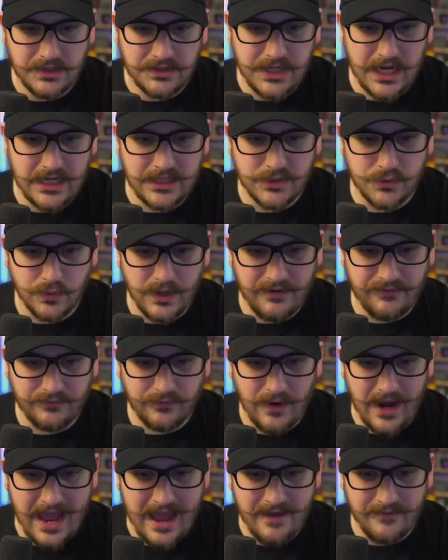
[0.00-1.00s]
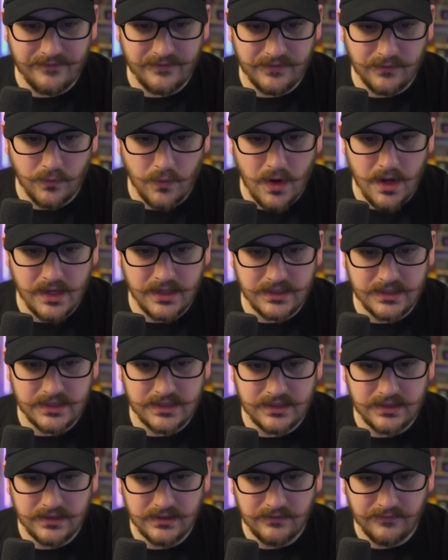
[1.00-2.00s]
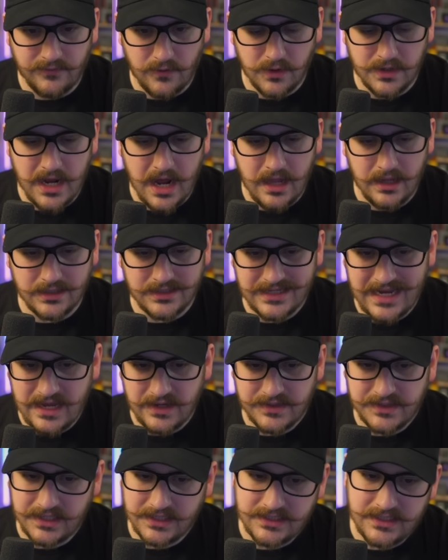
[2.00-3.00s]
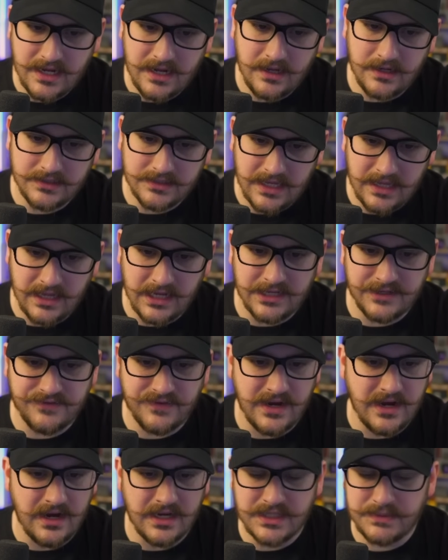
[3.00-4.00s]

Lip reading: Change Rift Raft. Was $4, now $6. I think it's fair.